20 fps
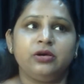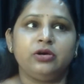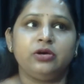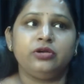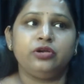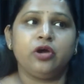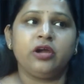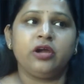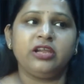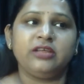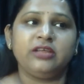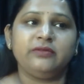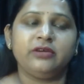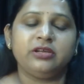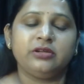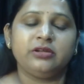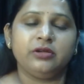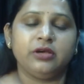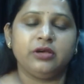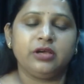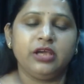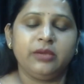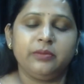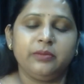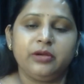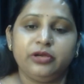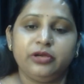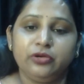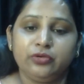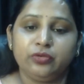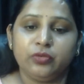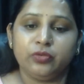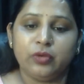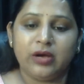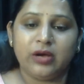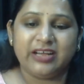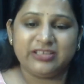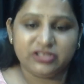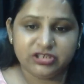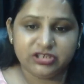not even able to
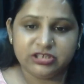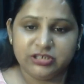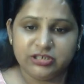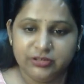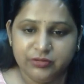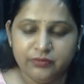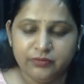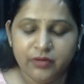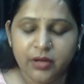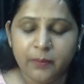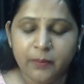achieve,